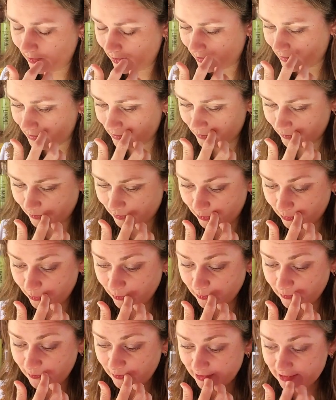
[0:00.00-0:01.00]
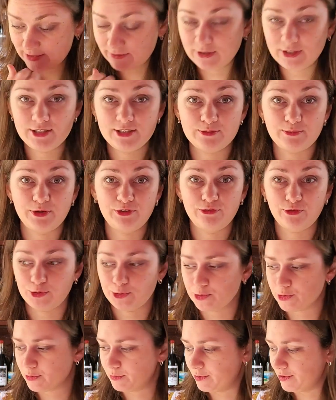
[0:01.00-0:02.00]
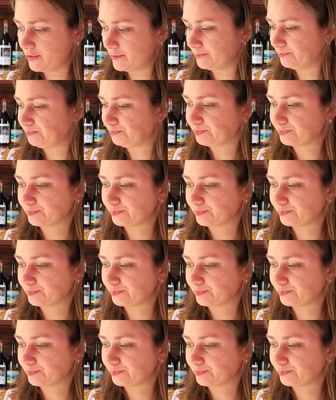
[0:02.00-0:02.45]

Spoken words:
Next one. Oh, next one is my focus piece.